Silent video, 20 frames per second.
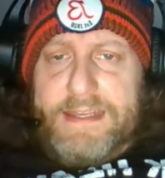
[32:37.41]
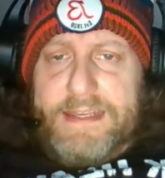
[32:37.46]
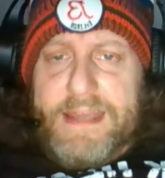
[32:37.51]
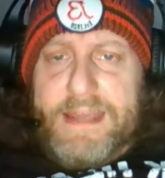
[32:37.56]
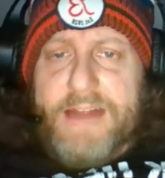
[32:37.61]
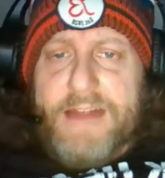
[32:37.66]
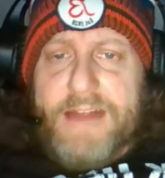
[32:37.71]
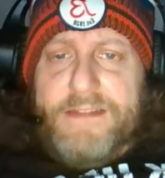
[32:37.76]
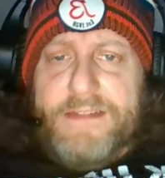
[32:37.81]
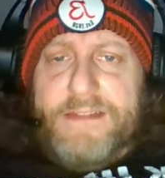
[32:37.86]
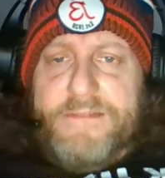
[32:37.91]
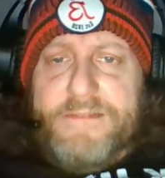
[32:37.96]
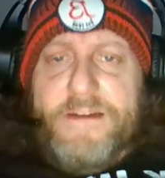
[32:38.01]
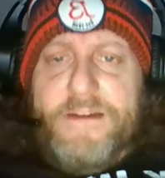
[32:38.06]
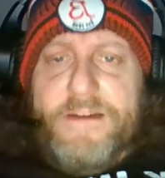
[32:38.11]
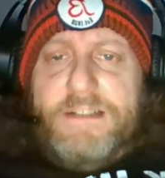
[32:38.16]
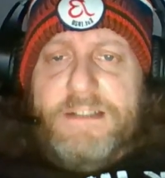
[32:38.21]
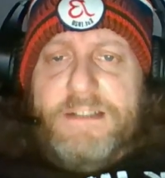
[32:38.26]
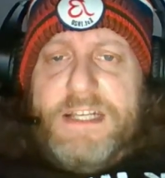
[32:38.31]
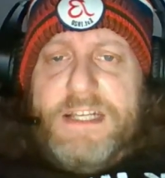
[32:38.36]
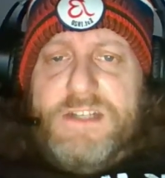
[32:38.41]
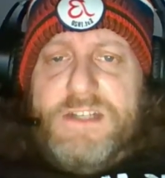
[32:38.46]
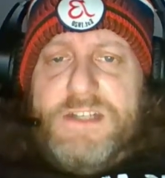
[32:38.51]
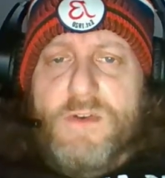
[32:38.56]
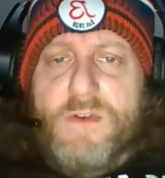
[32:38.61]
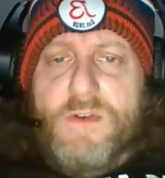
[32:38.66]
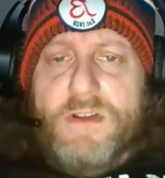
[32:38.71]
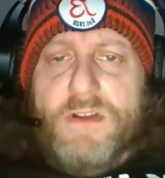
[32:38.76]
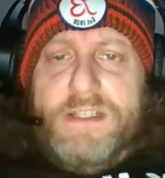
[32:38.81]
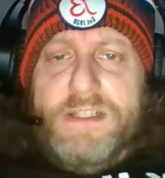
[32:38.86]
Yeah, the Falcons
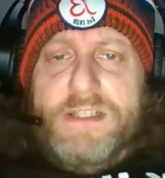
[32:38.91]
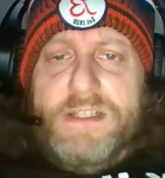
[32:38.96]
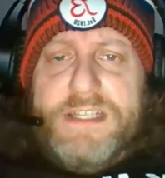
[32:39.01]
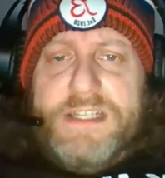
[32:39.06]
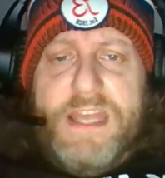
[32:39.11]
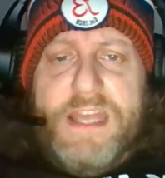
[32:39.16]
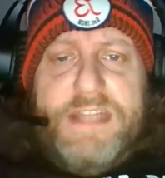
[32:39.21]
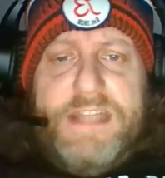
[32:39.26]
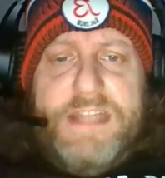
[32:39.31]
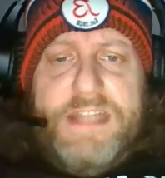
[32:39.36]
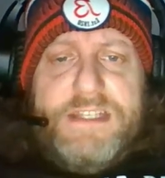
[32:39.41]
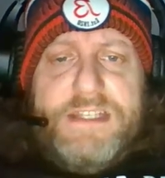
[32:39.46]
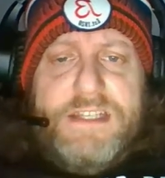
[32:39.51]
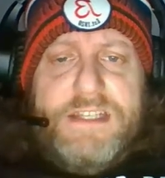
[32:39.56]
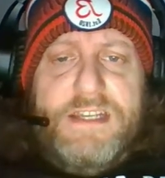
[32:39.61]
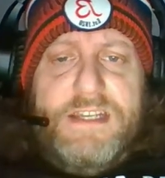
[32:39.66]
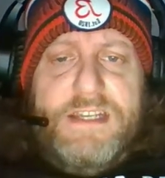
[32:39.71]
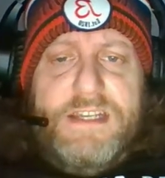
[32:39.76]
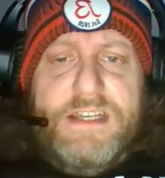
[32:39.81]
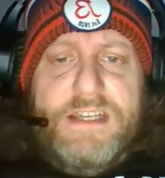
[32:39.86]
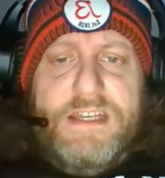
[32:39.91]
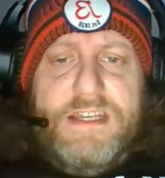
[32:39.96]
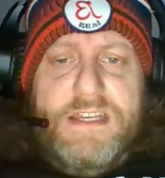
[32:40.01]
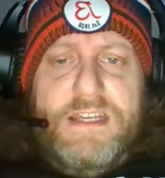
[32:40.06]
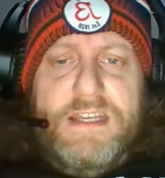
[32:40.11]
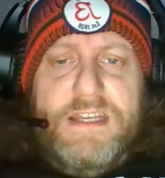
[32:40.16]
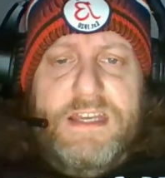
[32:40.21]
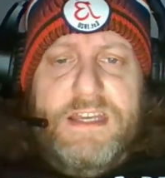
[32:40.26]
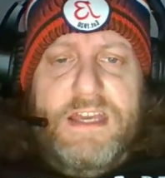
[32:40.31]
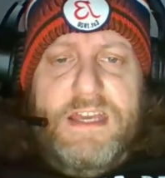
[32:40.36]
New Orleans Saints.
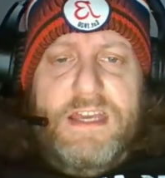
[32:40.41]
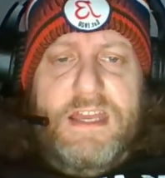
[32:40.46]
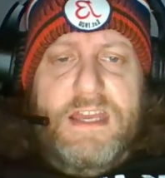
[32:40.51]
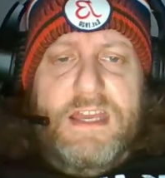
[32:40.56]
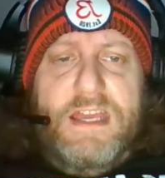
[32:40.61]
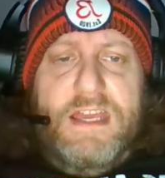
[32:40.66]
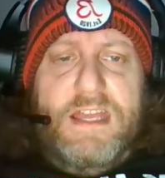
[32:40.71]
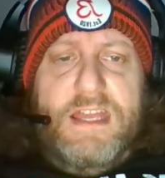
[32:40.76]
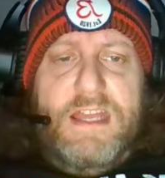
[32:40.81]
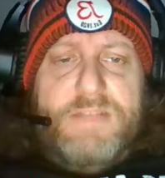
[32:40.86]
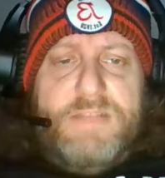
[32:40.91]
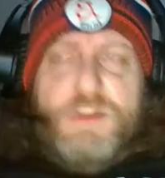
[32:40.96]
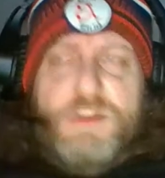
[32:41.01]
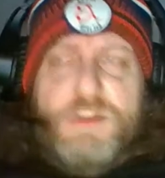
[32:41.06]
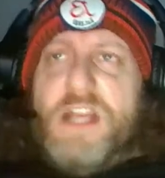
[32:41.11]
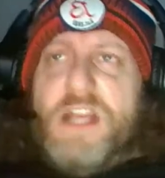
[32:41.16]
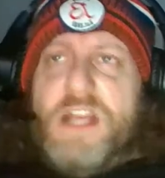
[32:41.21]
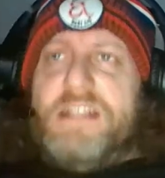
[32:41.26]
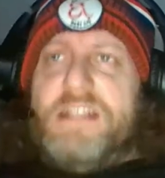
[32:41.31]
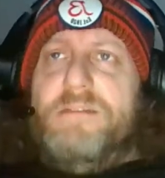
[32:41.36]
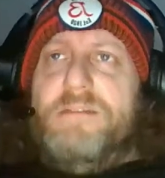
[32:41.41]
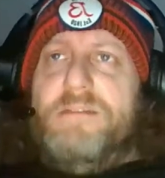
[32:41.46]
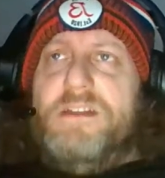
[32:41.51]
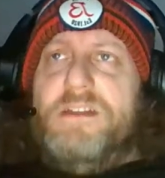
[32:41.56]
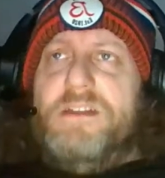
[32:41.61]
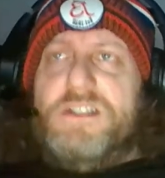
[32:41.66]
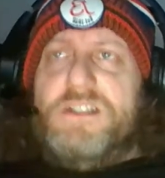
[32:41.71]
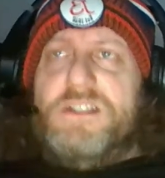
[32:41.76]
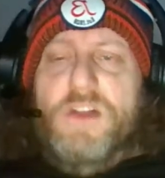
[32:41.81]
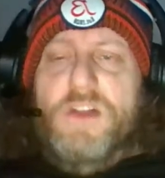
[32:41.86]
It's projected to
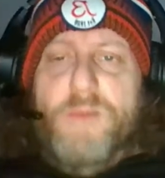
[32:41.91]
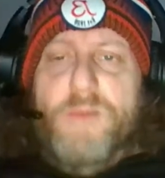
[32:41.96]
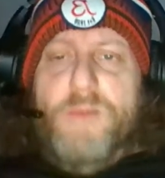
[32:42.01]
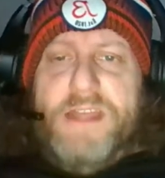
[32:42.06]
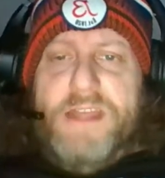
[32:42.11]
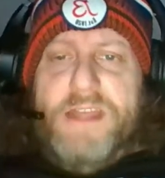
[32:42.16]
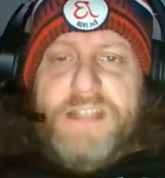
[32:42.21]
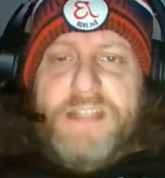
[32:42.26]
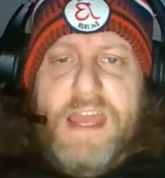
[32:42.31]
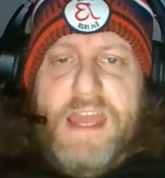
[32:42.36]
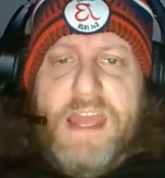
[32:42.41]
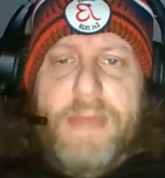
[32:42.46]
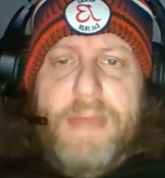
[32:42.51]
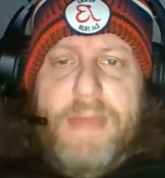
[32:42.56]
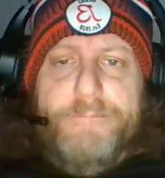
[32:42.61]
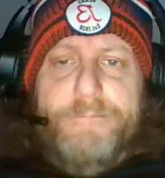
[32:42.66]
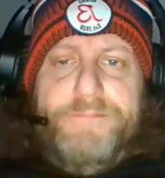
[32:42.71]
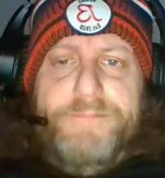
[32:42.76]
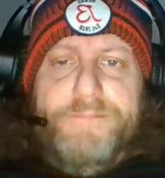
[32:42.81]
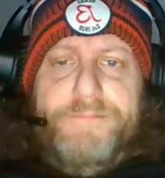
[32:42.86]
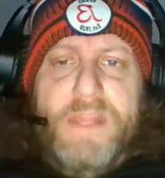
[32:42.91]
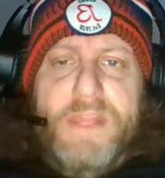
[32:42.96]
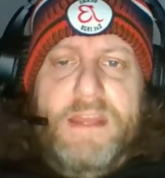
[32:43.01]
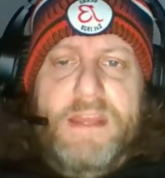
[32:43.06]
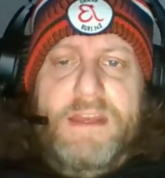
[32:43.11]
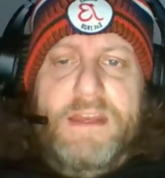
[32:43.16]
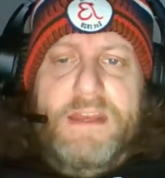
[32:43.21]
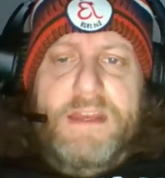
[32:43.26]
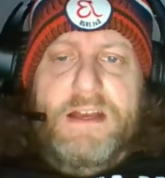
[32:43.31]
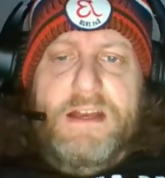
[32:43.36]
be a slow paced game.
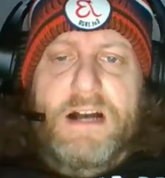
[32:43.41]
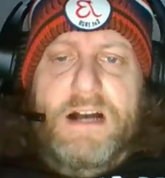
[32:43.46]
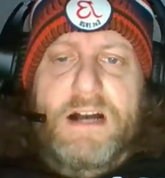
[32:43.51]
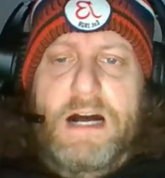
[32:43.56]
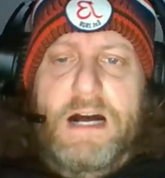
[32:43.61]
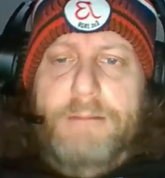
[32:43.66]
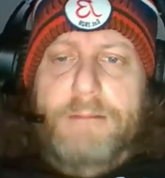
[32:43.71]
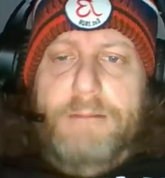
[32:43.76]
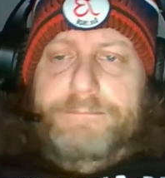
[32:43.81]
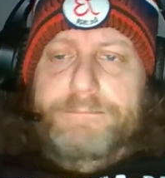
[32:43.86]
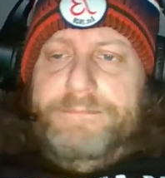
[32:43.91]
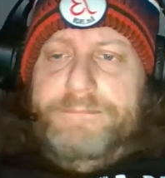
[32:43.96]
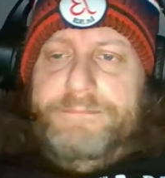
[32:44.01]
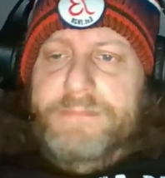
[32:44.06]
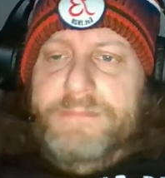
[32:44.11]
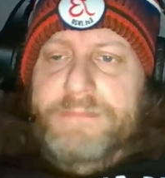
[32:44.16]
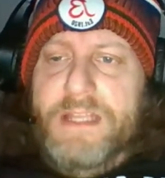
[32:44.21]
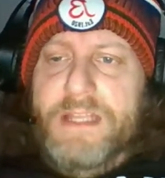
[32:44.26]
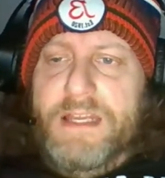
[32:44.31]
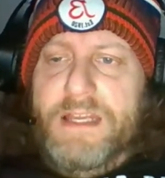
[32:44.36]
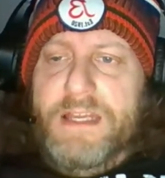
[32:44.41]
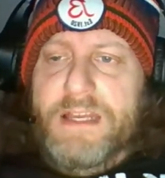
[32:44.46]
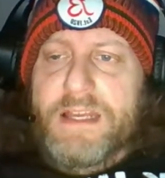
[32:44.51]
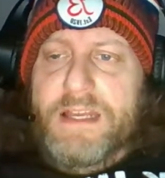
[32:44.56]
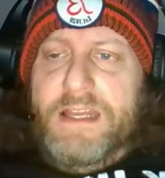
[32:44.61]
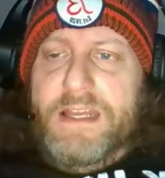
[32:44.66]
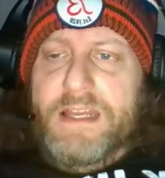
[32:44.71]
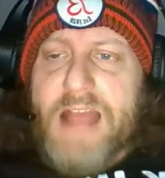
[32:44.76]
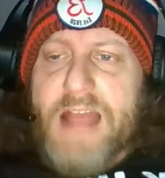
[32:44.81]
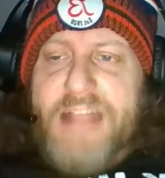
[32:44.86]
Um,
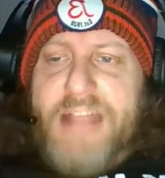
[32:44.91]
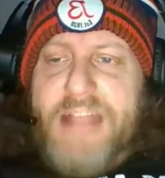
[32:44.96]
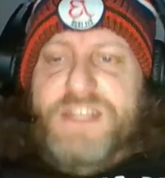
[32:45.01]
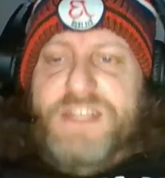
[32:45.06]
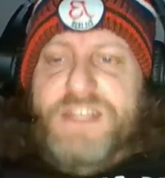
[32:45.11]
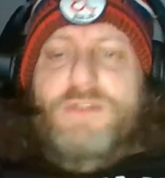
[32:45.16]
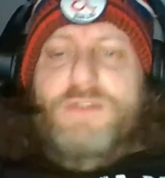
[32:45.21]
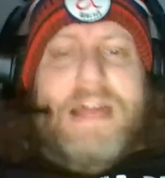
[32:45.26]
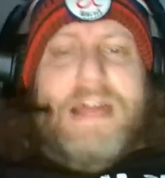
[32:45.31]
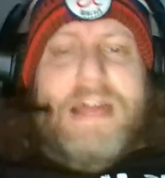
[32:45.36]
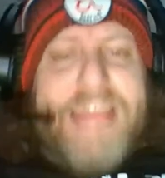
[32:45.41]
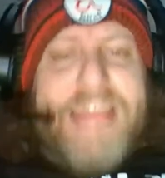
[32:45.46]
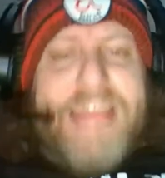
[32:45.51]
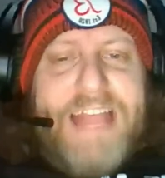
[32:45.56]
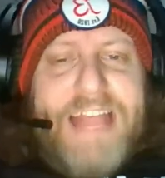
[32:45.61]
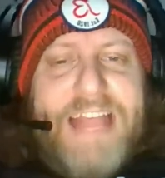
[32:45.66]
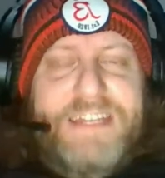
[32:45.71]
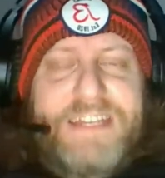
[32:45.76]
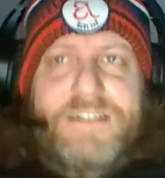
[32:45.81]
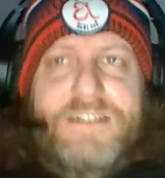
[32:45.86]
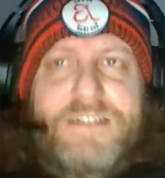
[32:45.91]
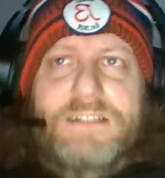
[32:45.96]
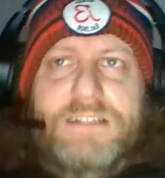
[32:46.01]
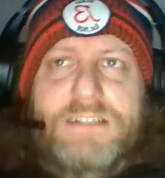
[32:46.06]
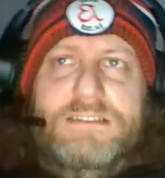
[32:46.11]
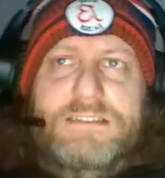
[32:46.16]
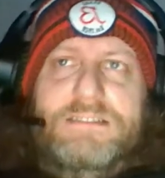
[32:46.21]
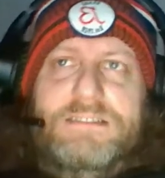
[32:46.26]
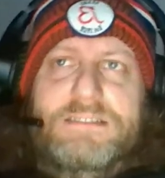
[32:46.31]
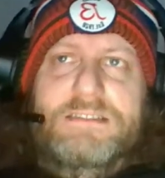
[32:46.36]
I do like Andy
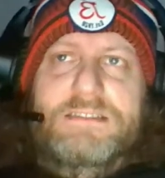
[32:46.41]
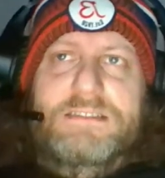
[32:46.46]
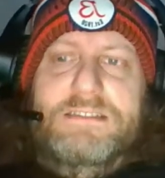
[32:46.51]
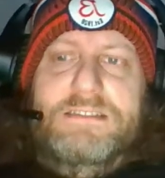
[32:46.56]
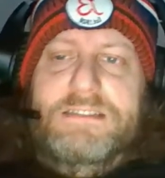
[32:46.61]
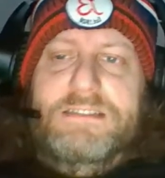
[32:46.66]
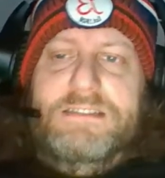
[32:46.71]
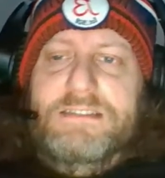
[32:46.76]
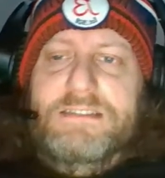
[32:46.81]
Dalton.